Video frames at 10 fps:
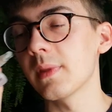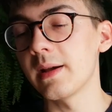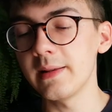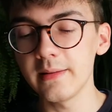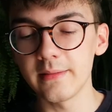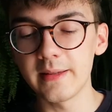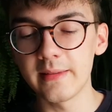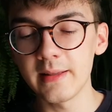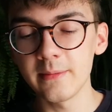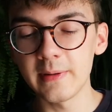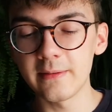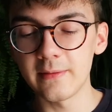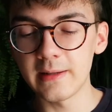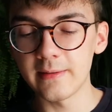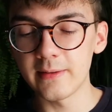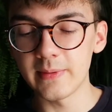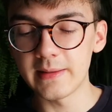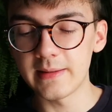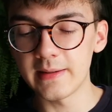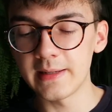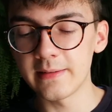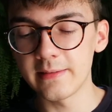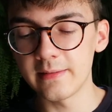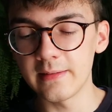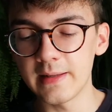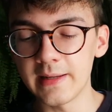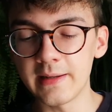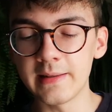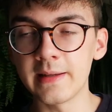I don't know. It's not a bad fragrance, but I don't really like it,